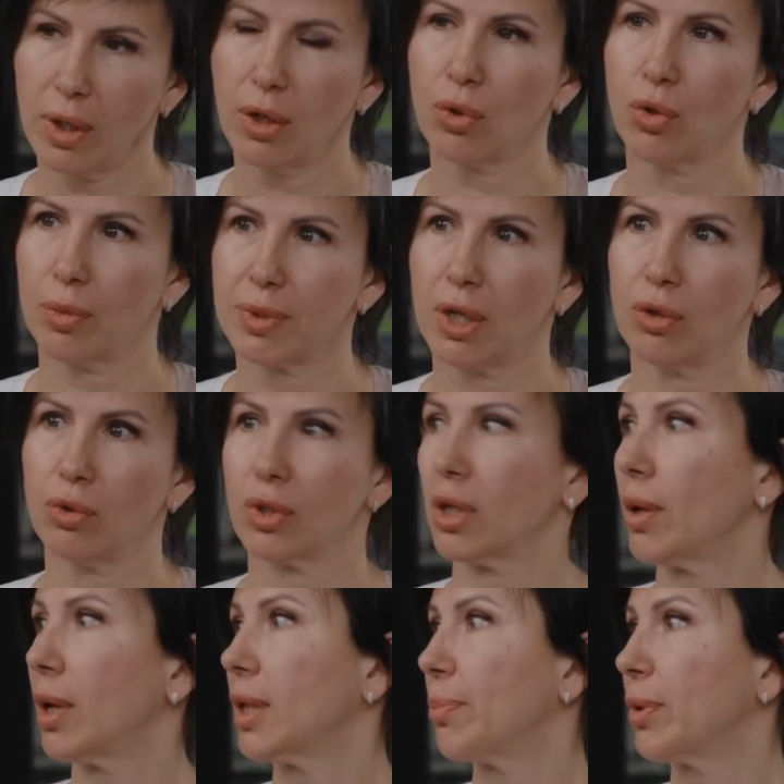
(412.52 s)
at all. It's
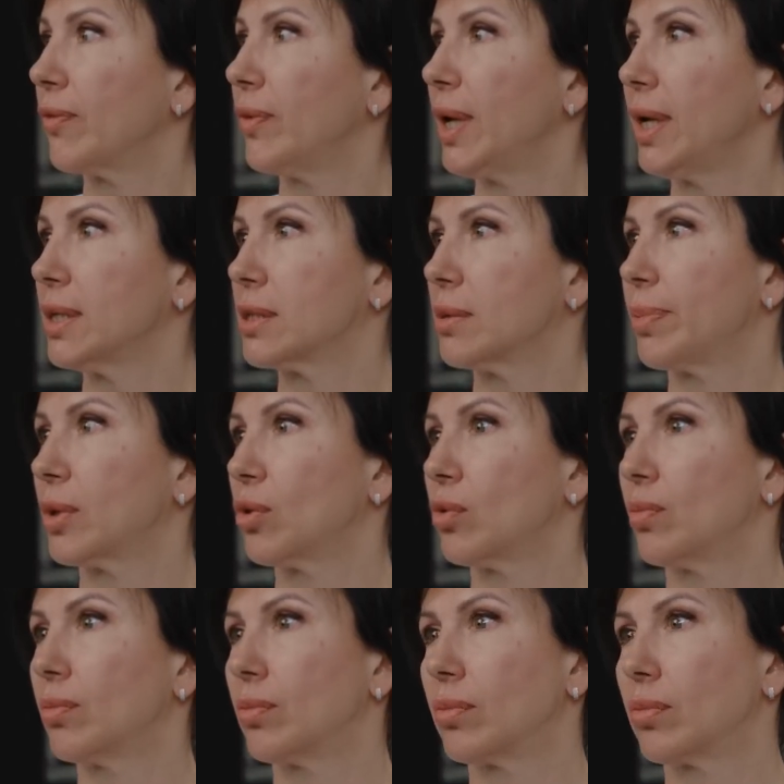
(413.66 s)
absolutely easy.
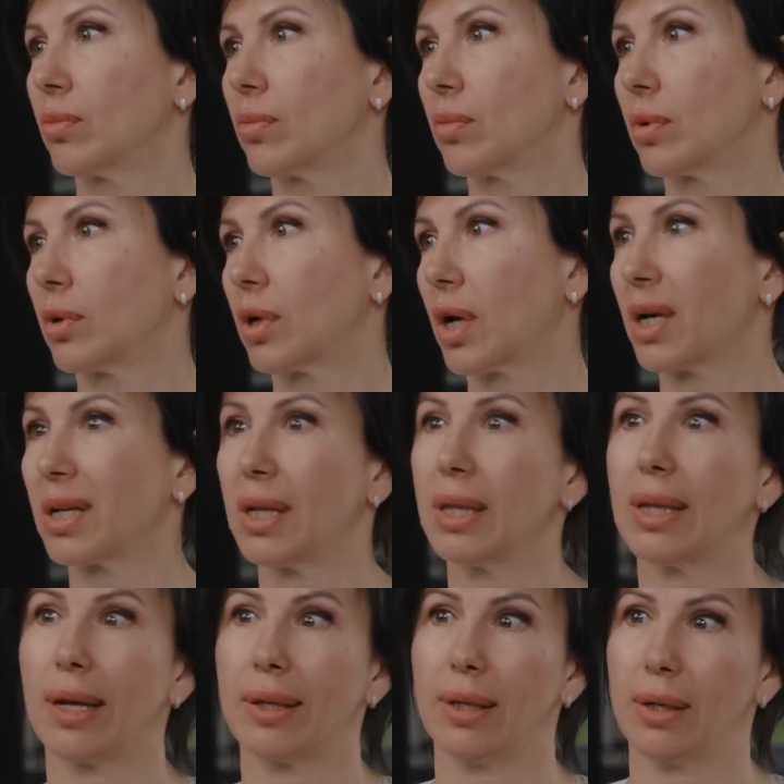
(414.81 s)
It shows up later when I need
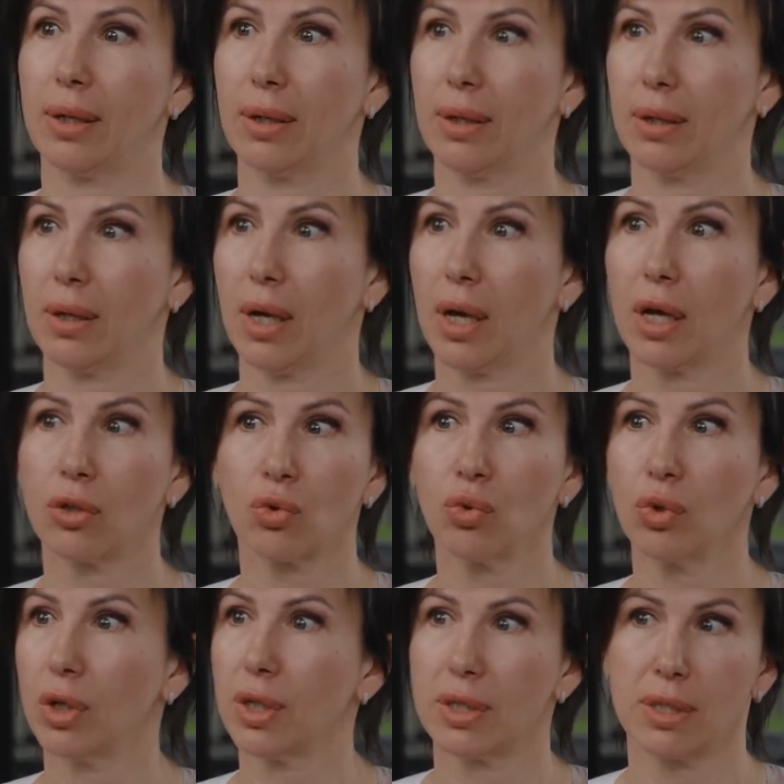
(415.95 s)
it to, and I don't know where it
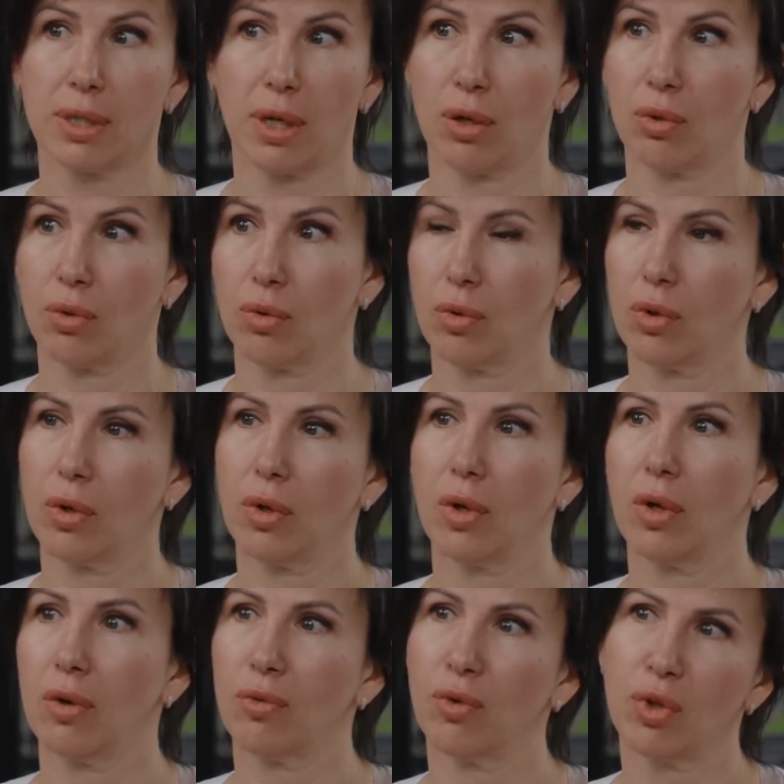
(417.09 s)
comes from.
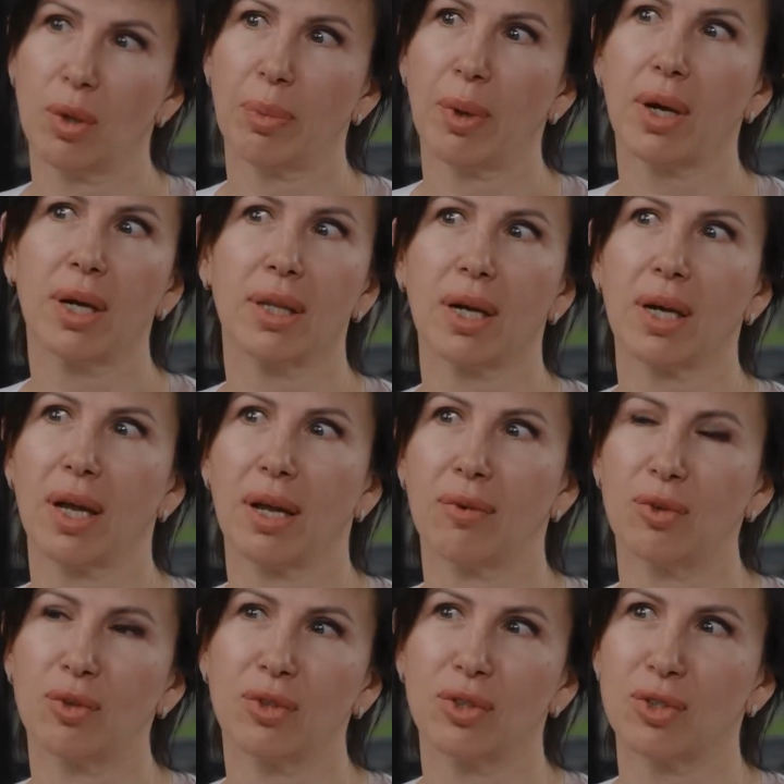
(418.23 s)
That's the story
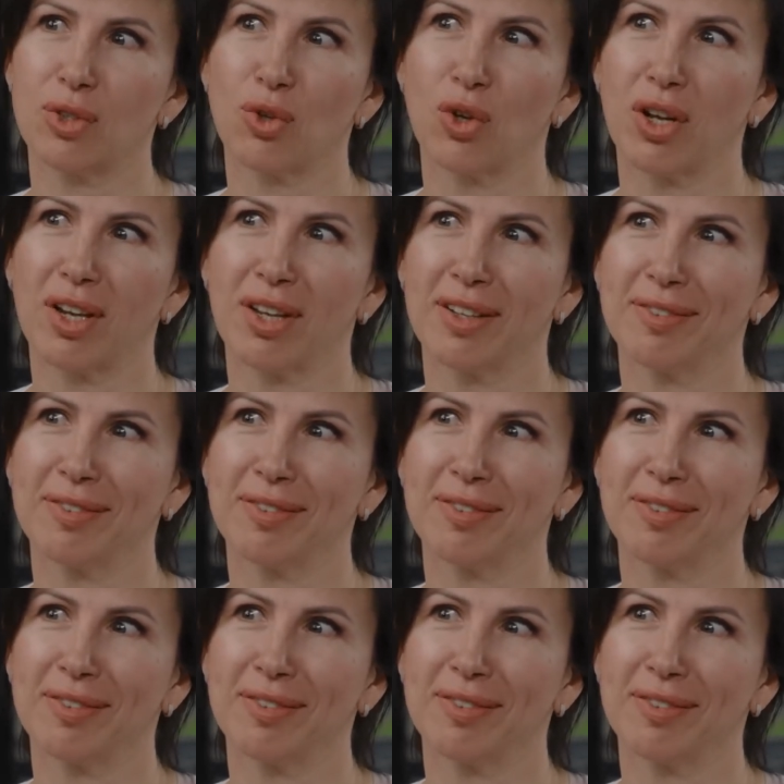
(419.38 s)
so far.